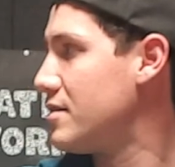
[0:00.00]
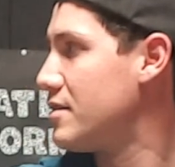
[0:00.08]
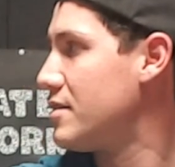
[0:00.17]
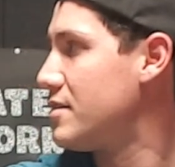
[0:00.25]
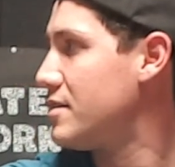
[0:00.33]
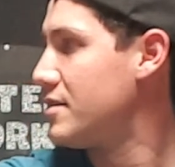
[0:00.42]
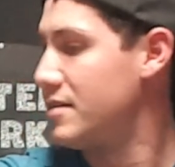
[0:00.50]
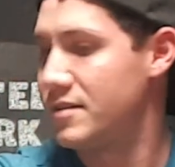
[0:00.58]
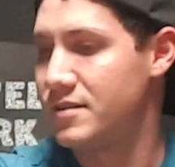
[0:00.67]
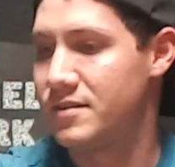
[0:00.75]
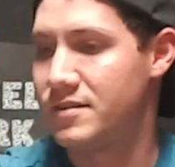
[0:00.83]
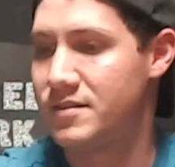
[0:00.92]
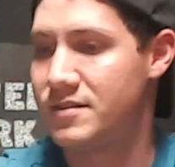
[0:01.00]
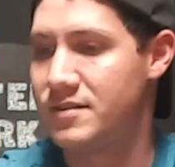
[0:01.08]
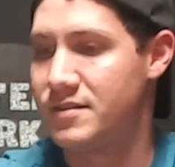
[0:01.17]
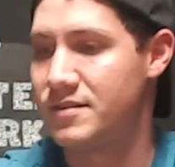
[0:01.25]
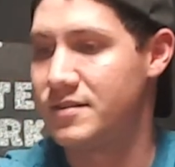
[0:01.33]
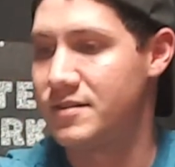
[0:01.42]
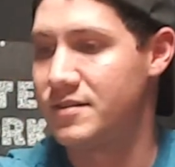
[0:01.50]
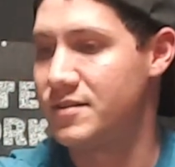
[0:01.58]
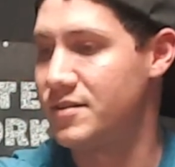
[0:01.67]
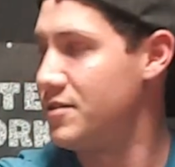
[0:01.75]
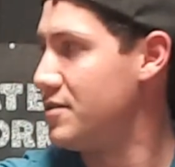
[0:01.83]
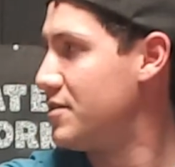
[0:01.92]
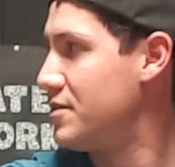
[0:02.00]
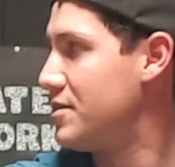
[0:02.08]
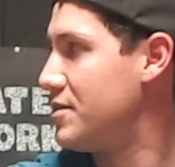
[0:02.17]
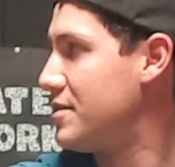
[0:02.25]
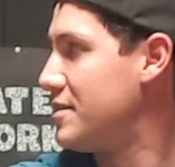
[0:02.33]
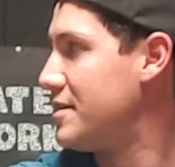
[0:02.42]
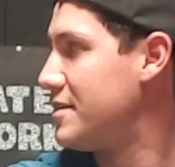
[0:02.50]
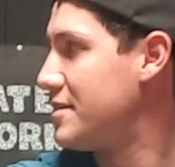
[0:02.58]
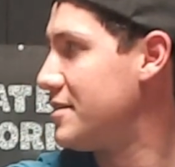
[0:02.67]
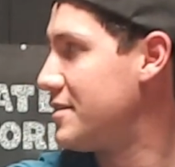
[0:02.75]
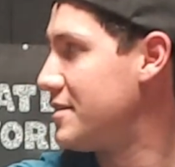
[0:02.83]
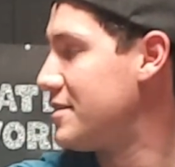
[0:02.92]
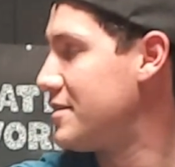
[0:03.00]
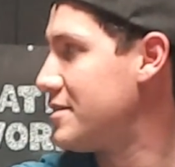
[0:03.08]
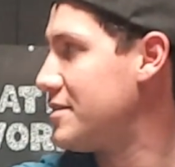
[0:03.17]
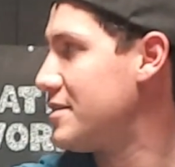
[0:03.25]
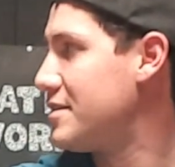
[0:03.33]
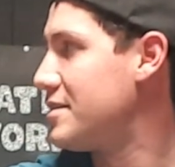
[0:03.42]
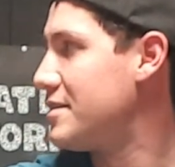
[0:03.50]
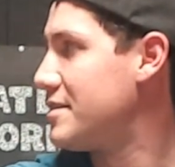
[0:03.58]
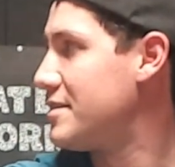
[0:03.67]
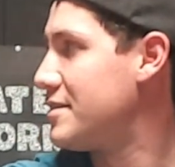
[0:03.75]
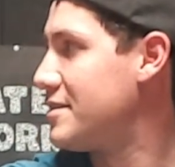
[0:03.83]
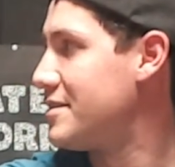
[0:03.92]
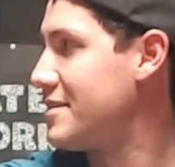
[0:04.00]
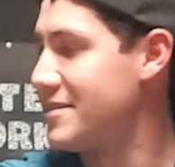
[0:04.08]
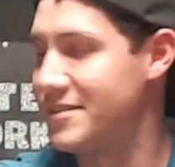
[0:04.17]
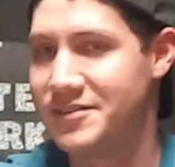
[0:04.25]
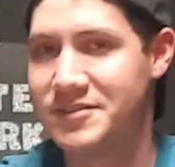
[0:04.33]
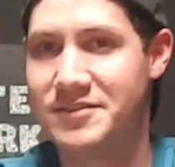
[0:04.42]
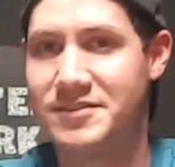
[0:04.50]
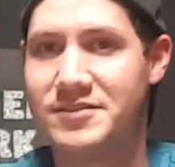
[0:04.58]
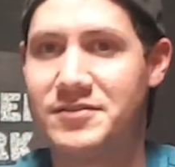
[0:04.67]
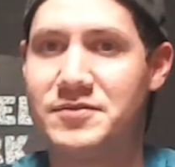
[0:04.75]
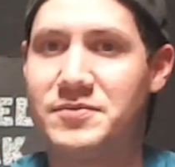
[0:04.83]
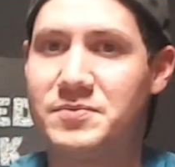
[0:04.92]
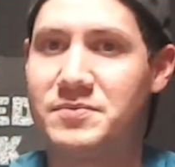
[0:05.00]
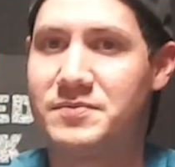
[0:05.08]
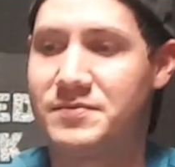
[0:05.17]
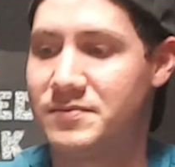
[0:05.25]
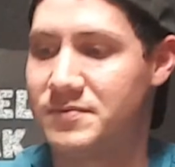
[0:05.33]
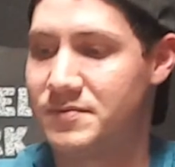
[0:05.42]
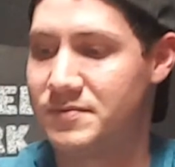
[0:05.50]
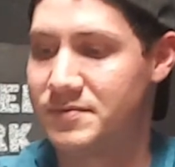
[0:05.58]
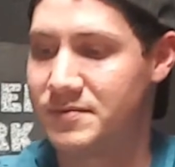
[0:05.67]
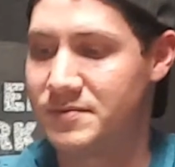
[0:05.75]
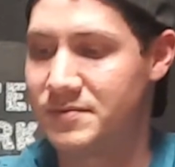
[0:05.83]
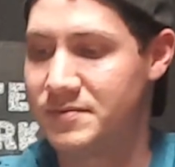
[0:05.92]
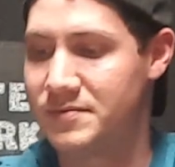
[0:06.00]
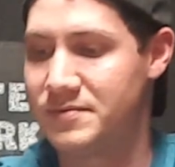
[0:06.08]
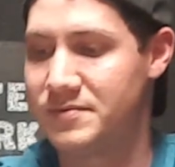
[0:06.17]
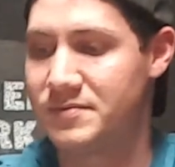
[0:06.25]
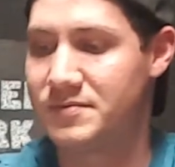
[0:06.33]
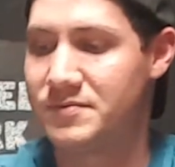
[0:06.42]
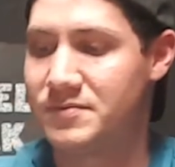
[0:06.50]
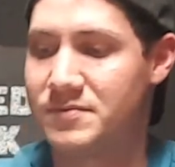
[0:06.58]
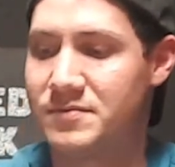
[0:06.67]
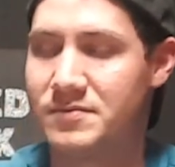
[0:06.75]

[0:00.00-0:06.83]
This person isn't speaking.